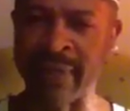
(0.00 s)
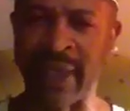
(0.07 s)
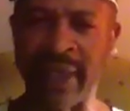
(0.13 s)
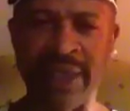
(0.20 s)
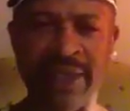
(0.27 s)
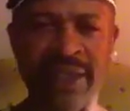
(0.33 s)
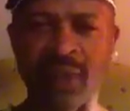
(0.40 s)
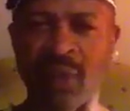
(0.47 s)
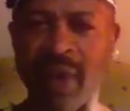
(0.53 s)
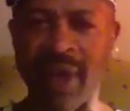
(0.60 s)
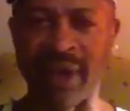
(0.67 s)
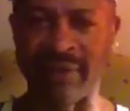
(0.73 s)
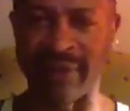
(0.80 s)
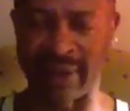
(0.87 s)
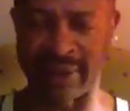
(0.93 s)
It is
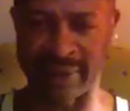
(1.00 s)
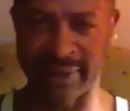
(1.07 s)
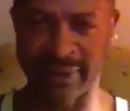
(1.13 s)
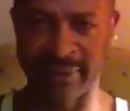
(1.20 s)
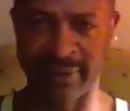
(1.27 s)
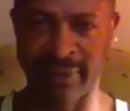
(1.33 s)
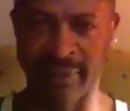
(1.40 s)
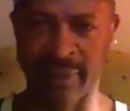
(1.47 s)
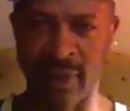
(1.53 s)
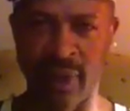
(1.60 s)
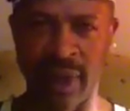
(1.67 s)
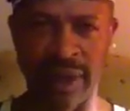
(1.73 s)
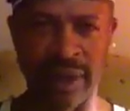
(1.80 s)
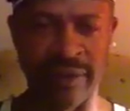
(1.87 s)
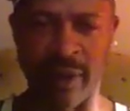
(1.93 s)
irrelevant
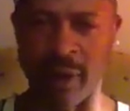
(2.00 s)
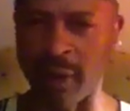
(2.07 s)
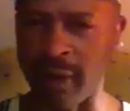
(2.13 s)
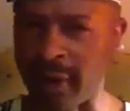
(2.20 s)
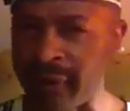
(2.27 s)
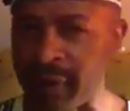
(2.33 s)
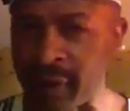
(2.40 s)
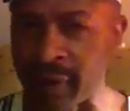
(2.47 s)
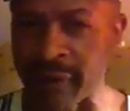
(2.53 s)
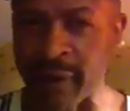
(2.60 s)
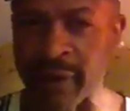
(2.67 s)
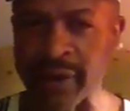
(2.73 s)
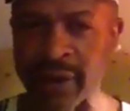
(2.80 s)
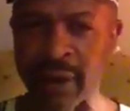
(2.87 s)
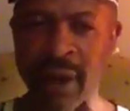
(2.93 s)
whether you've heard of
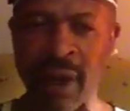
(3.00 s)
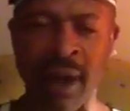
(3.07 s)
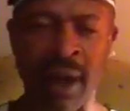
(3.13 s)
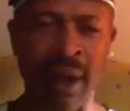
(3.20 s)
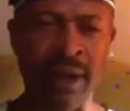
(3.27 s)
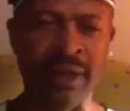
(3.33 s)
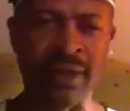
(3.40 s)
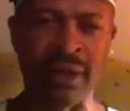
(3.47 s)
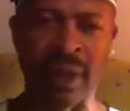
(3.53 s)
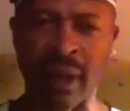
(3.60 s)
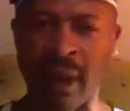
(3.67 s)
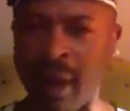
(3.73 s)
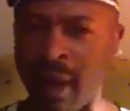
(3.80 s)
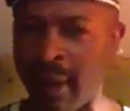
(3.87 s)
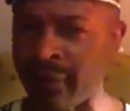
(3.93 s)
universal laws or the
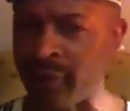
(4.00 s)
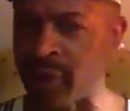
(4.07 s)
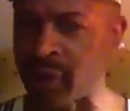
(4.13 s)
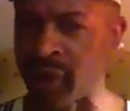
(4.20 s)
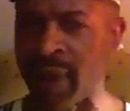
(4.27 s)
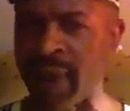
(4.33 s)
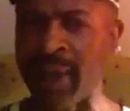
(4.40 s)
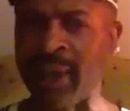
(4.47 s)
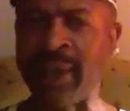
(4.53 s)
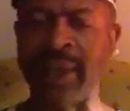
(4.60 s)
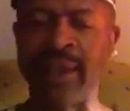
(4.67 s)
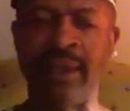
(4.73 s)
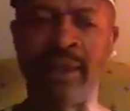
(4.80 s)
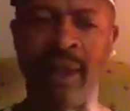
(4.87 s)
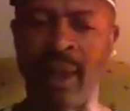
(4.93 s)
law of
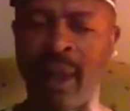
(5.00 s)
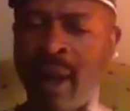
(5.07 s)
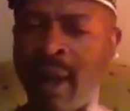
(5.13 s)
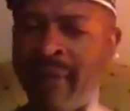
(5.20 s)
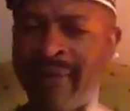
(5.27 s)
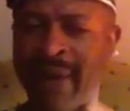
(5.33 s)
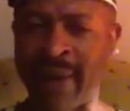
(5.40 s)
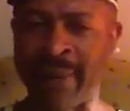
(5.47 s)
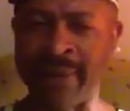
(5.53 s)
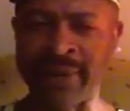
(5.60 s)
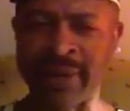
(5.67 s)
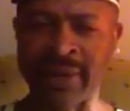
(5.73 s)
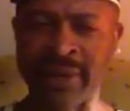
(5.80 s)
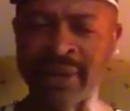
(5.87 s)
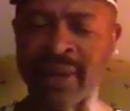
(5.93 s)
neutrality or the law of
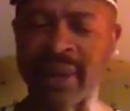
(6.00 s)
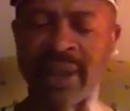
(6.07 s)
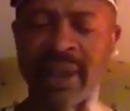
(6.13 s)
opposites.